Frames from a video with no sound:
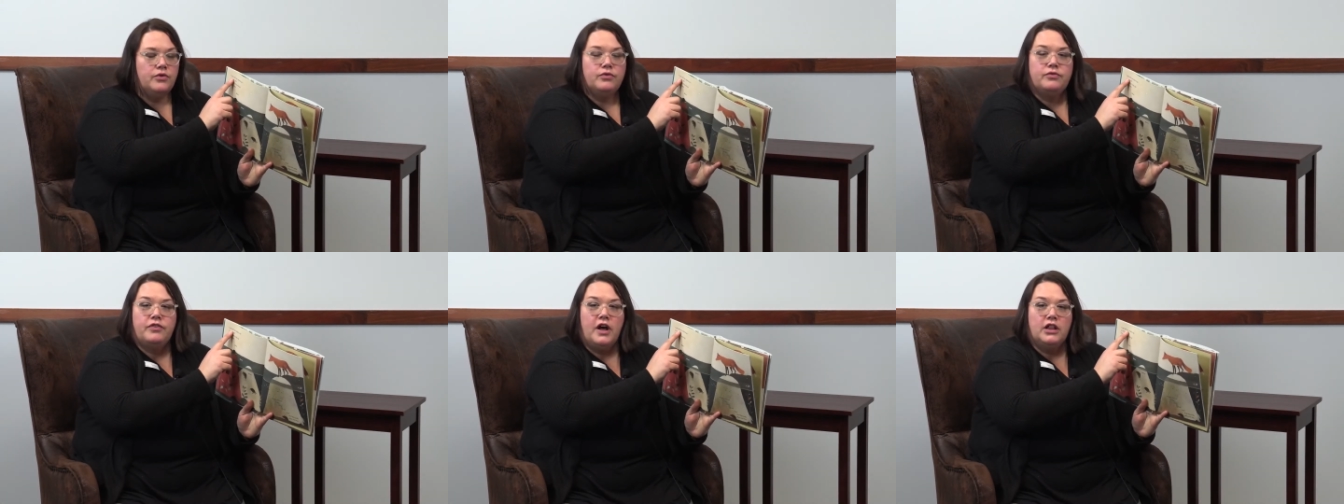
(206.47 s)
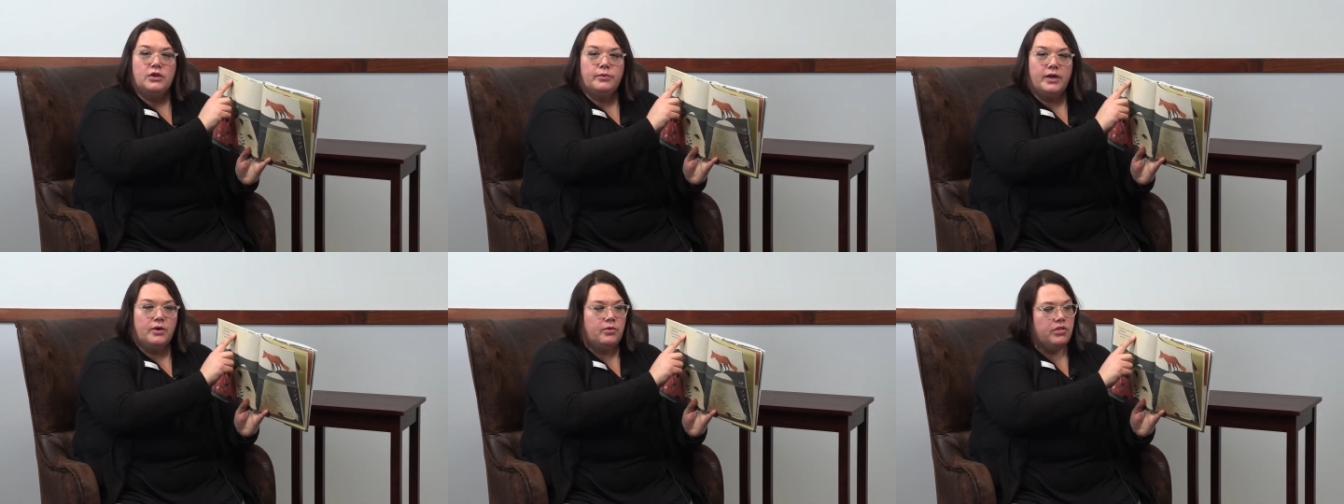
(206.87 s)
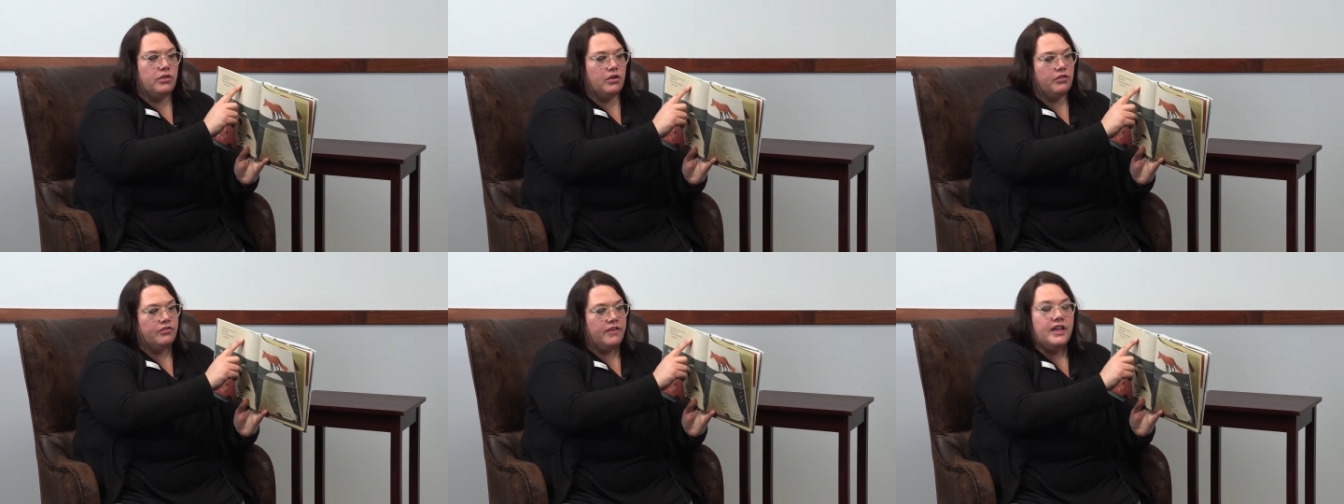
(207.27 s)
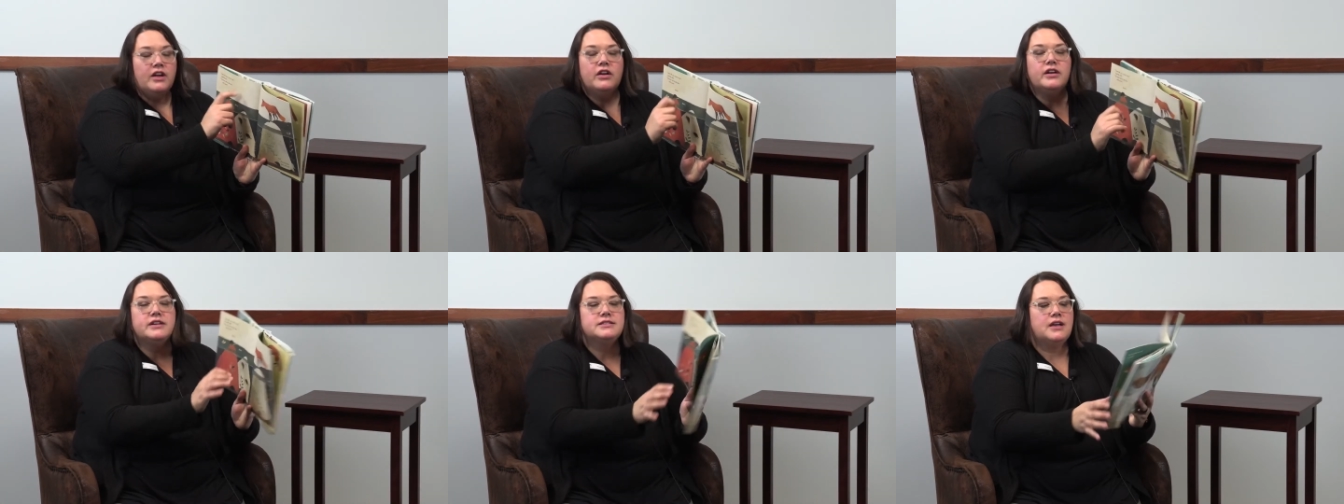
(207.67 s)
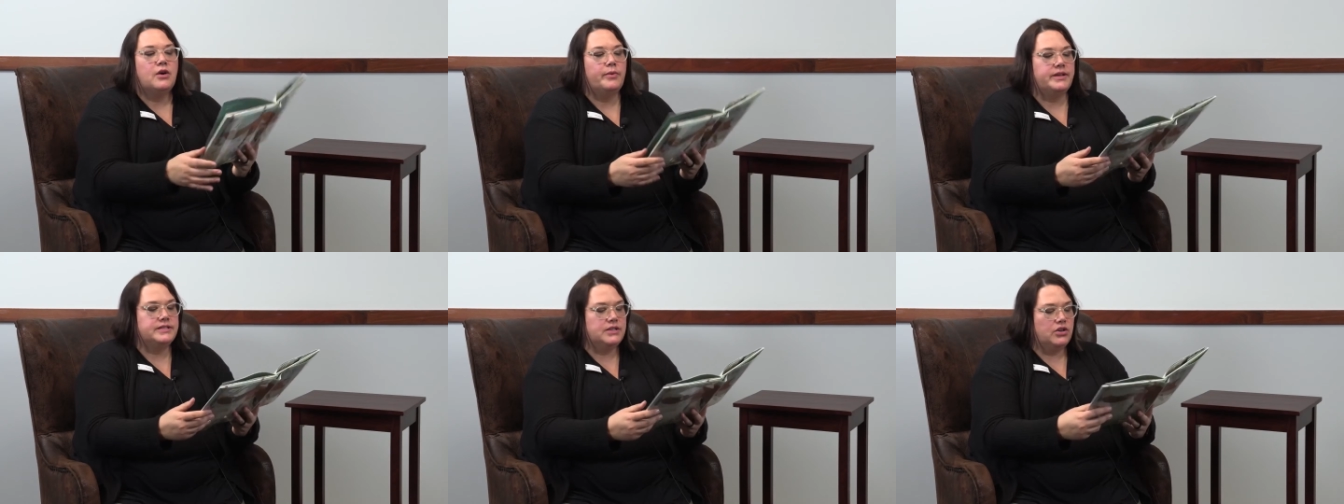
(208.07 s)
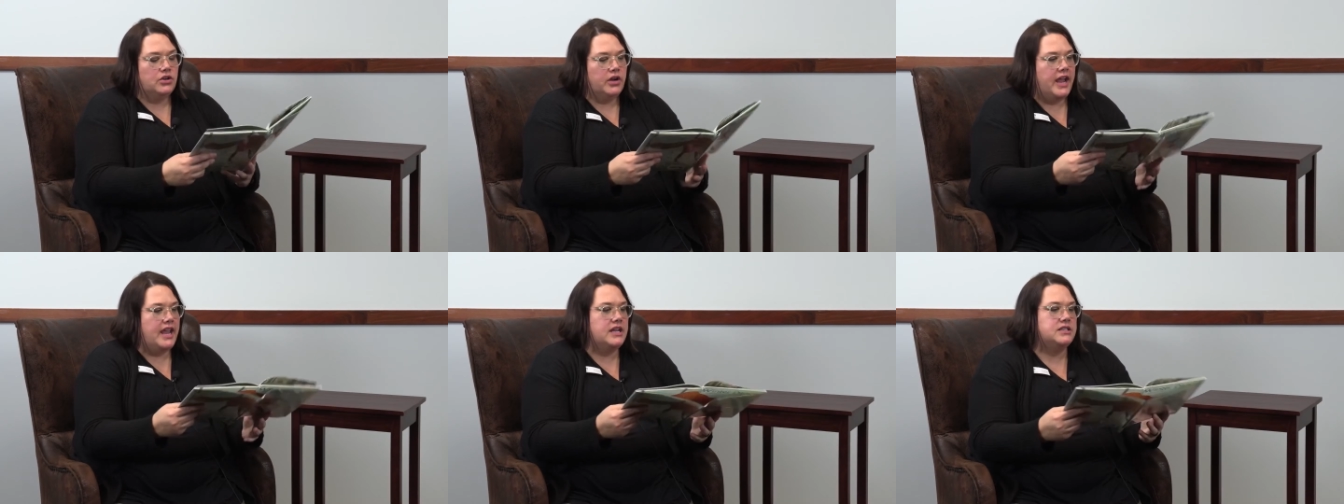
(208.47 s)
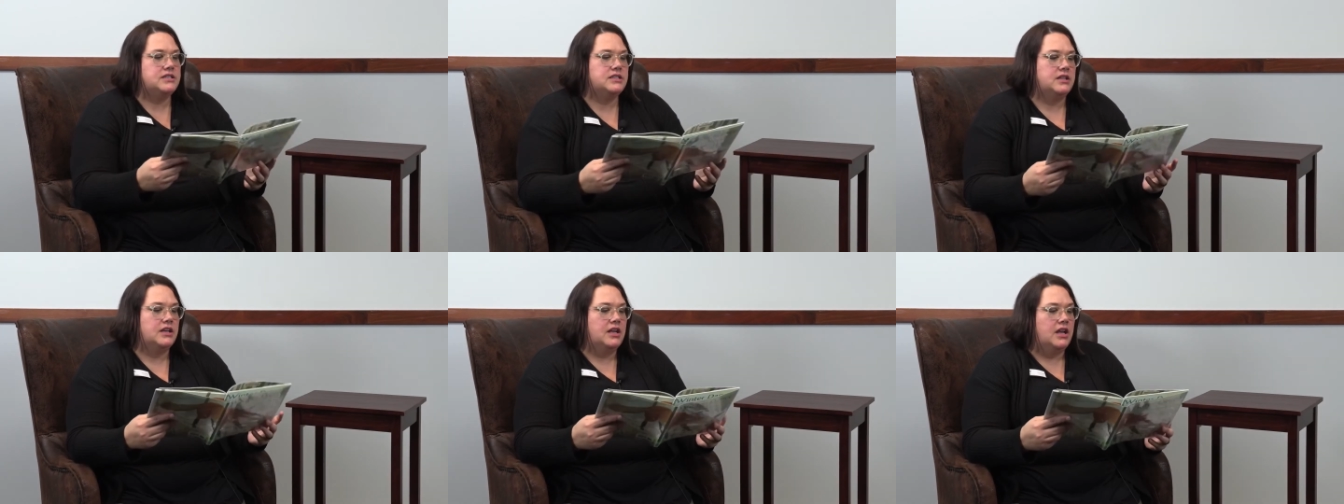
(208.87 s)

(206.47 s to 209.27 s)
following with your finger is always a great